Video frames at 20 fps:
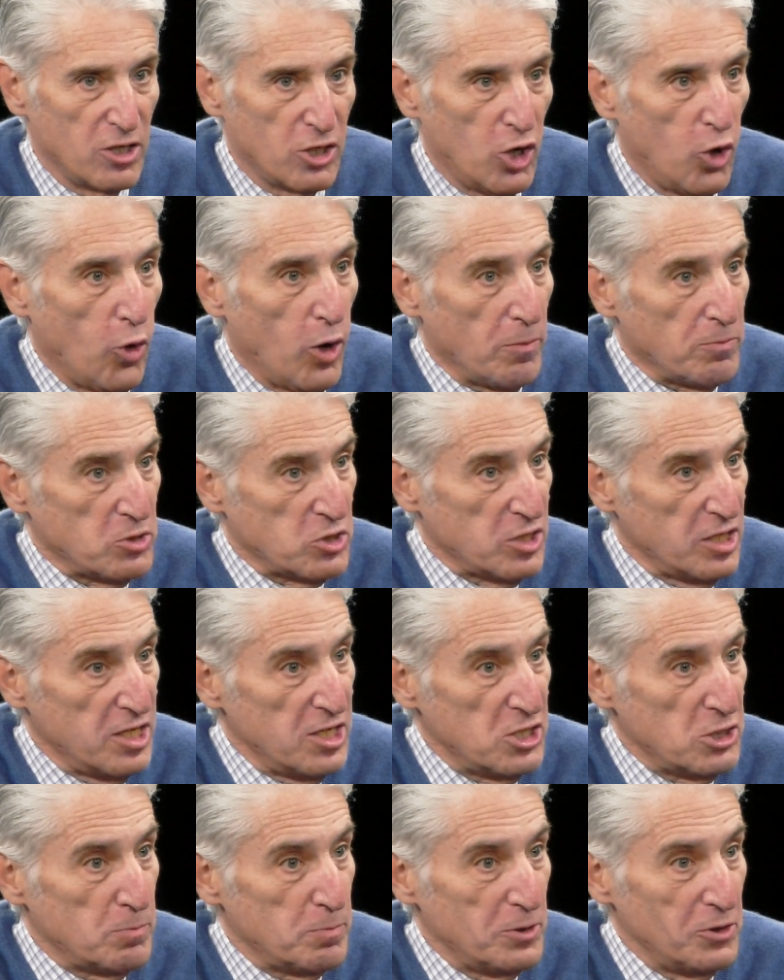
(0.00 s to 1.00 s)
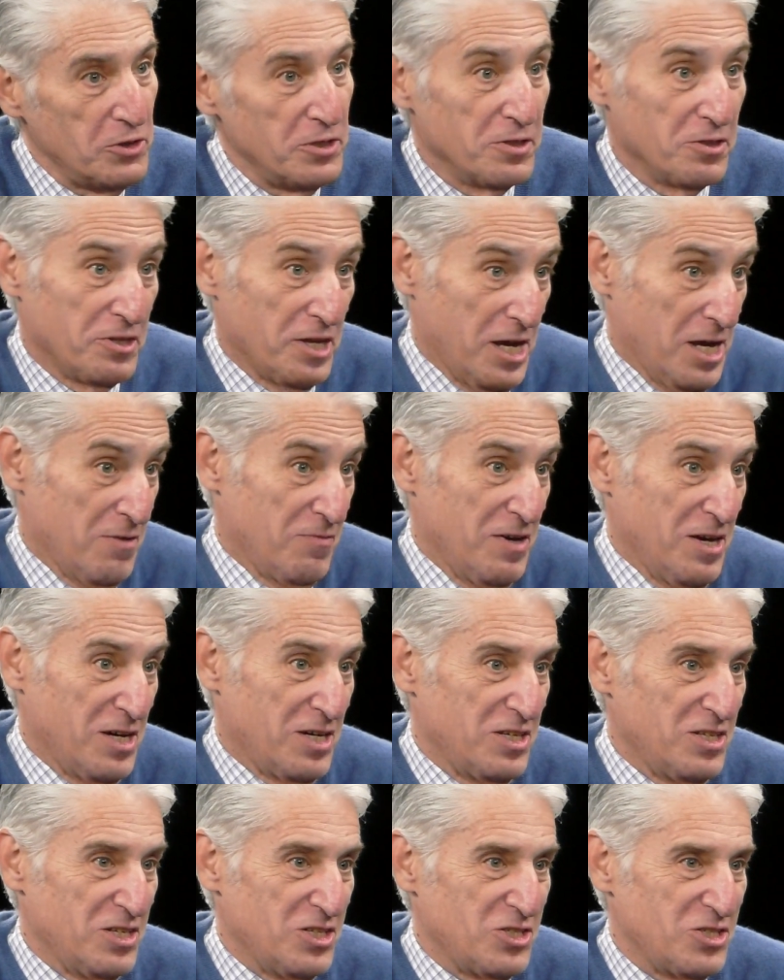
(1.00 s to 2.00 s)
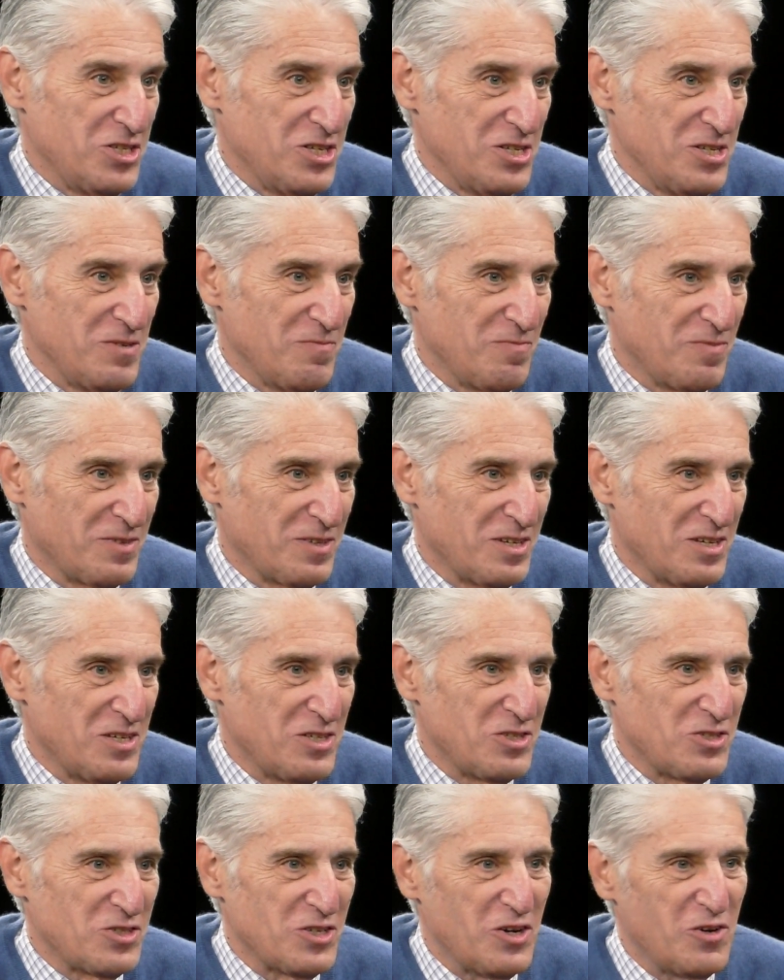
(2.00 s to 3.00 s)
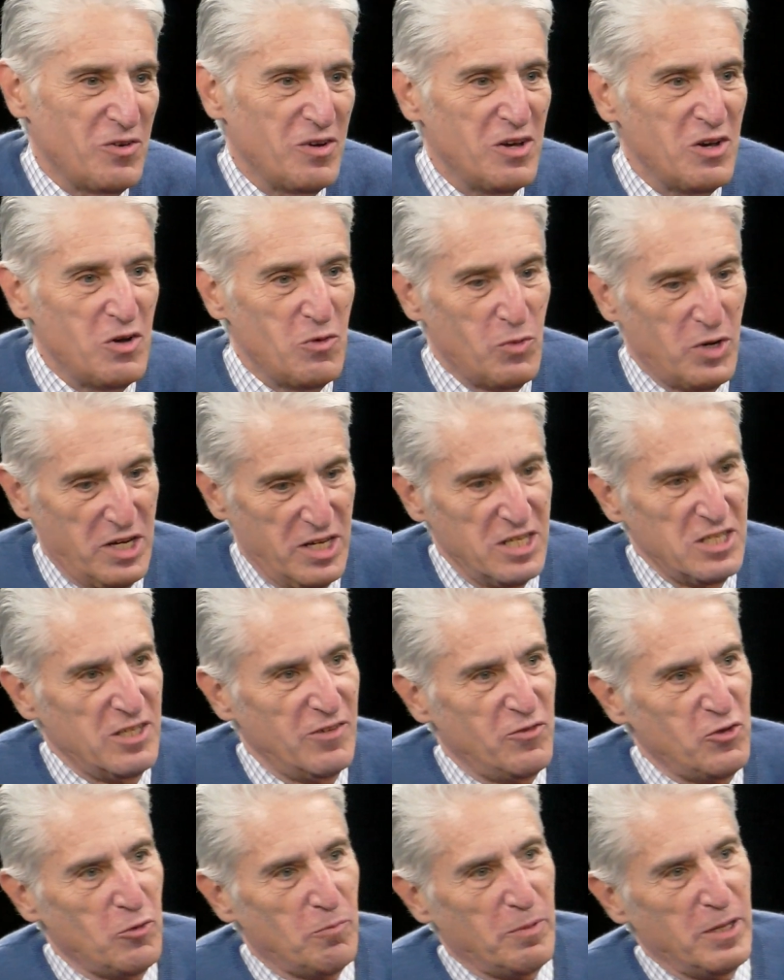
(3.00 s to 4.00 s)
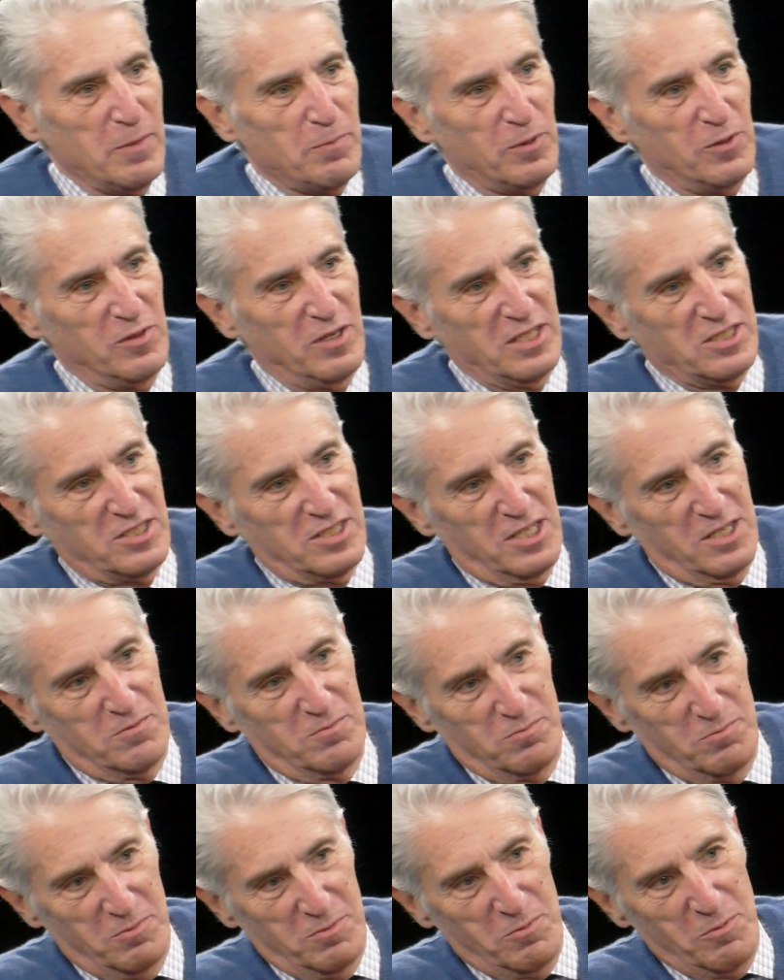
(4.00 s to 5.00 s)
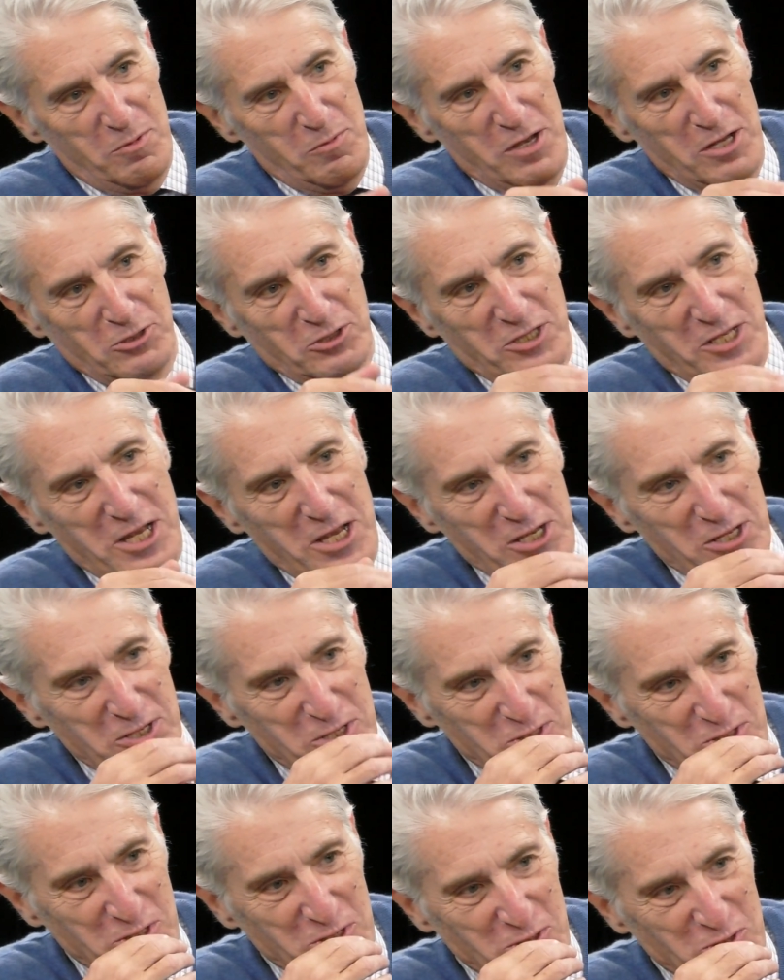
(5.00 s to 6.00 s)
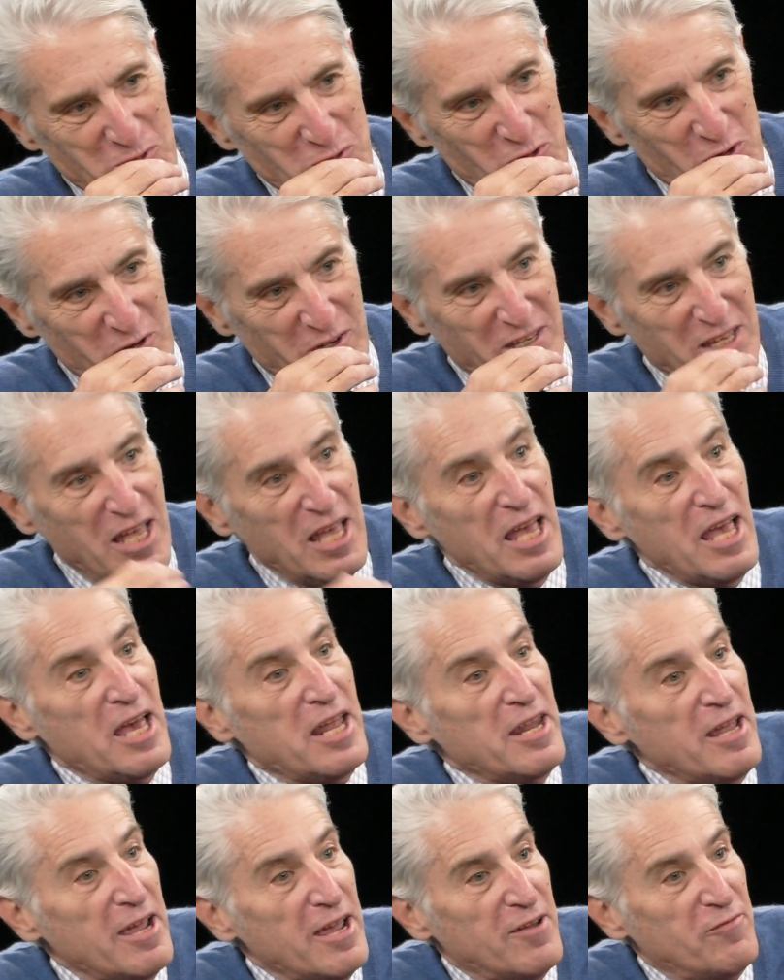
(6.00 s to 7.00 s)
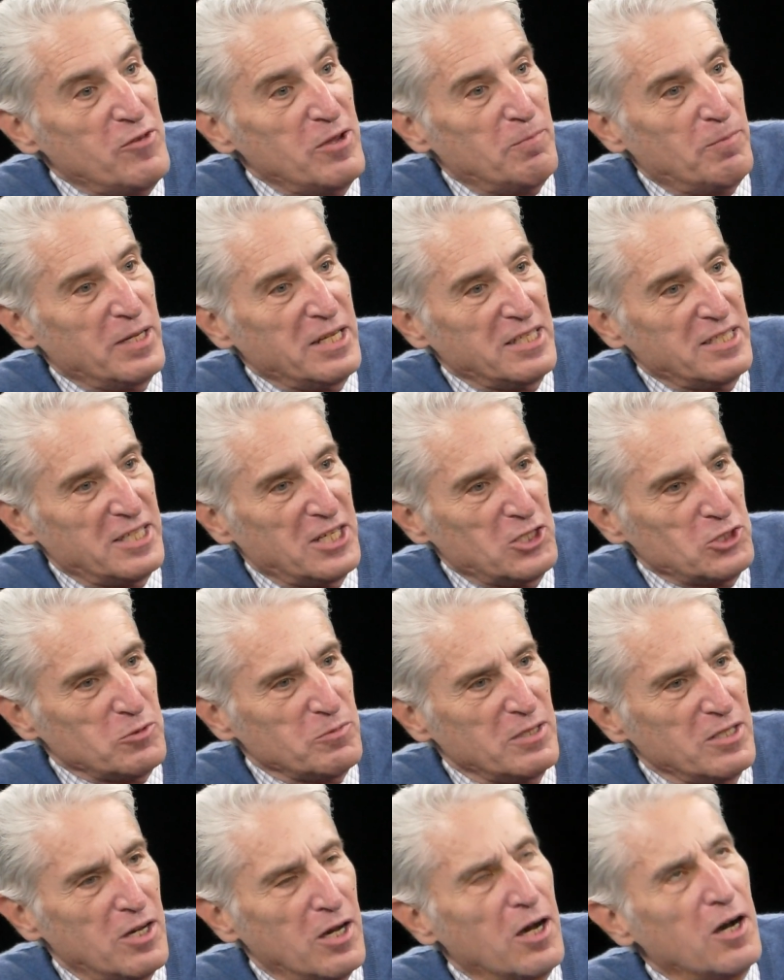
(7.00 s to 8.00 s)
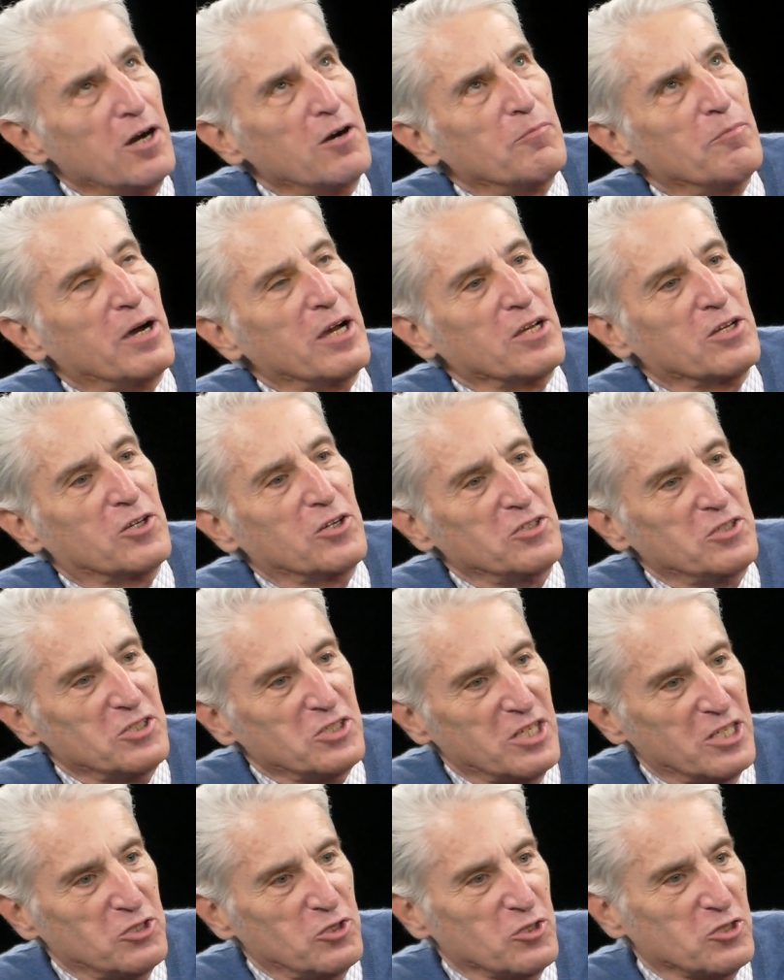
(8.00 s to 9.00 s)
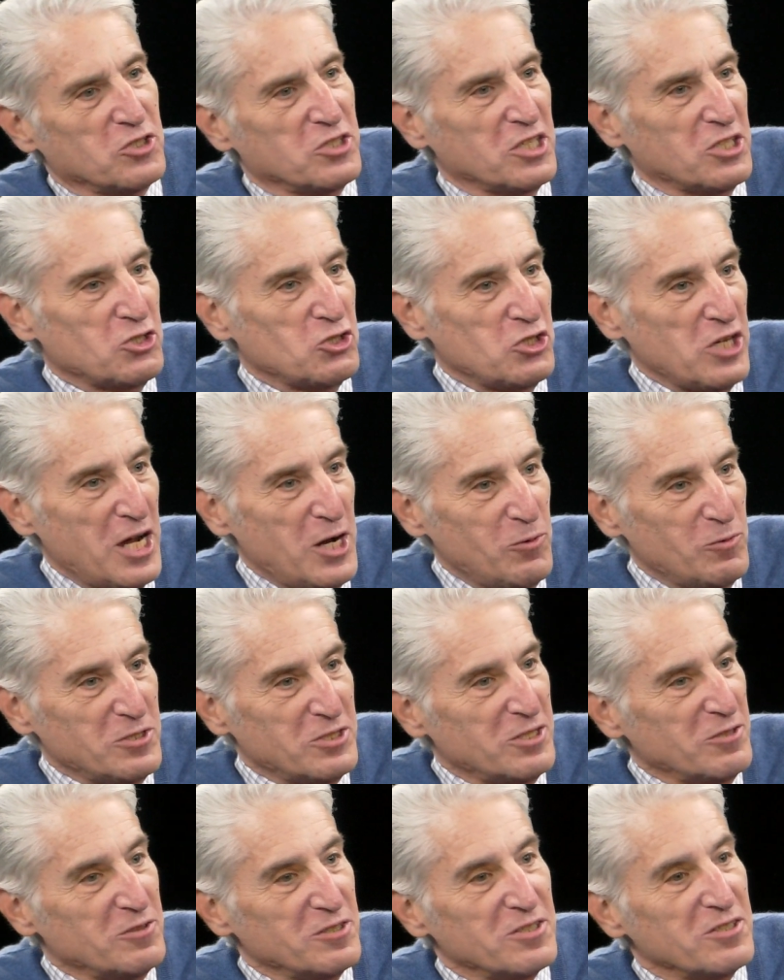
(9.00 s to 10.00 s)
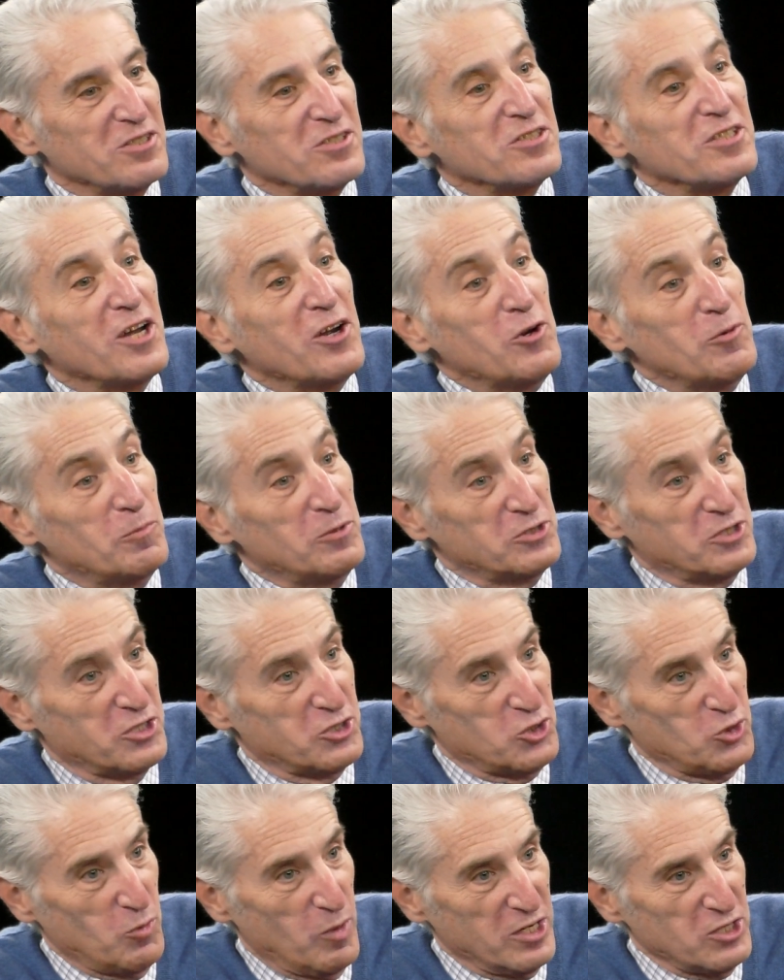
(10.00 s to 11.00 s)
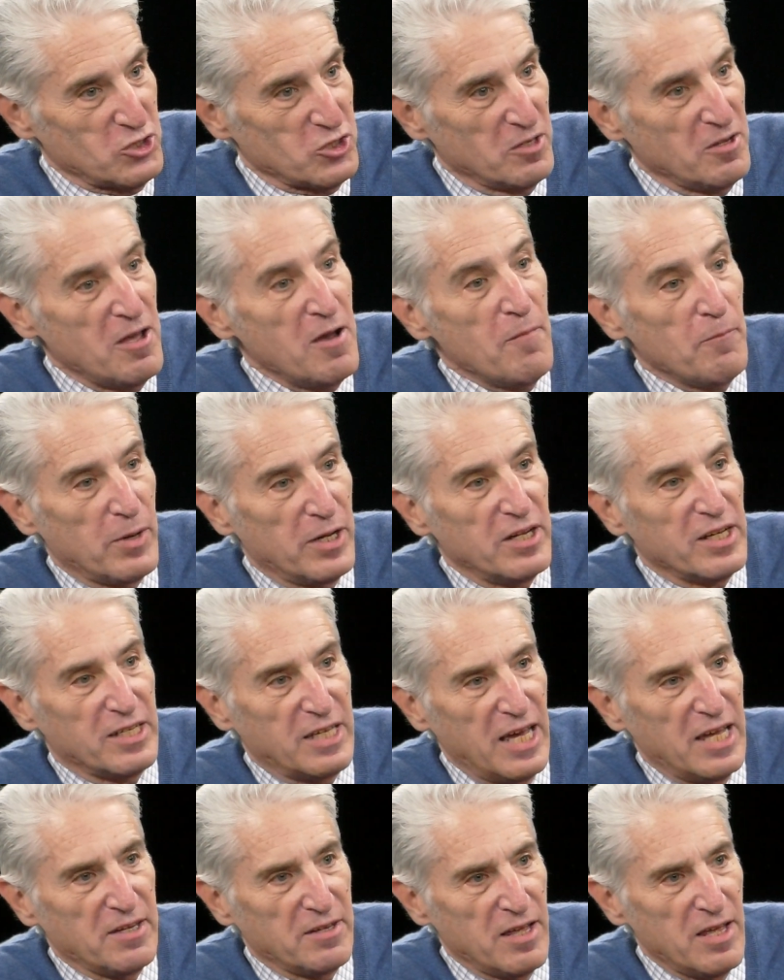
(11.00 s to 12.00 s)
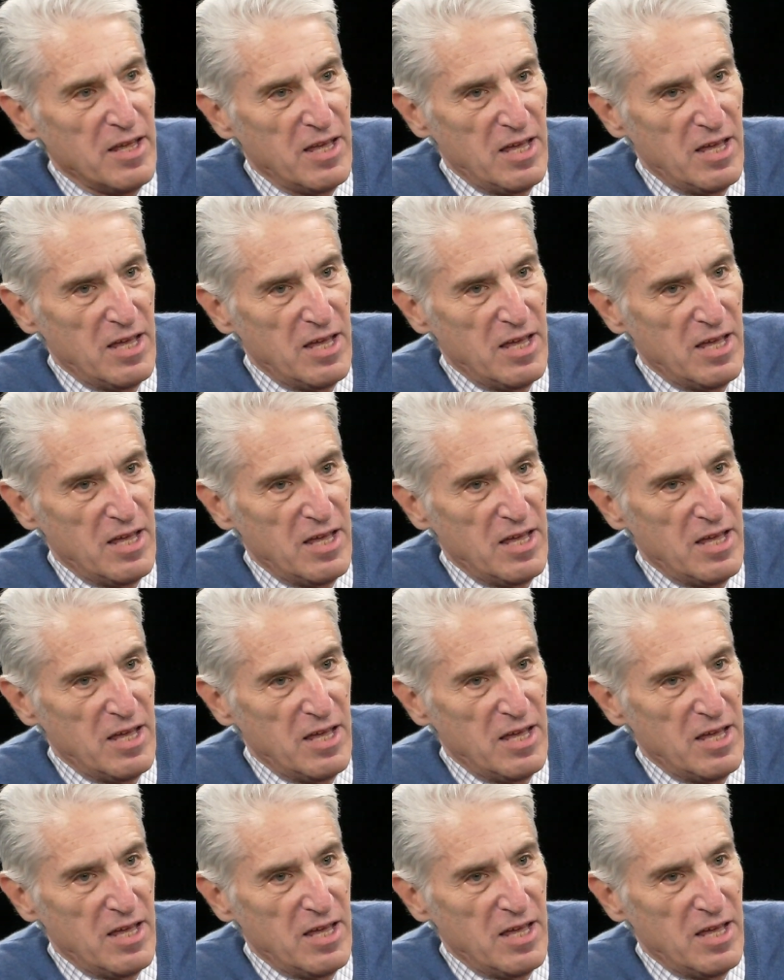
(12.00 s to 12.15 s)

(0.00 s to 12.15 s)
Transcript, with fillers: co-op city is built. They have air conditioning. So when I interviewed people, I say, how's the air conditioning story? And everybody tells me, oh my goodness, I took six showers. It was a terrible situation. But again,